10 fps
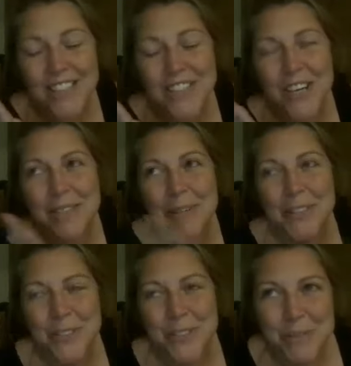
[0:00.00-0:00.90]
talking about
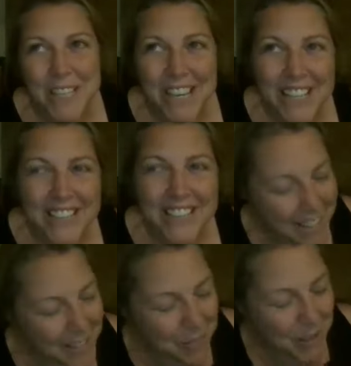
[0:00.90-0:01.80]
social media as an
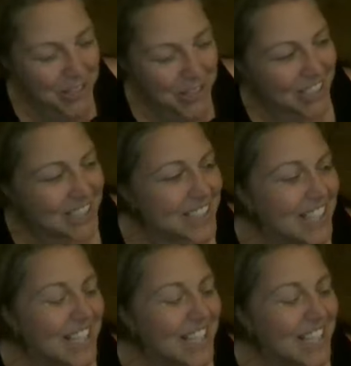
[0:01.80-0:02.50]
acupuncturist.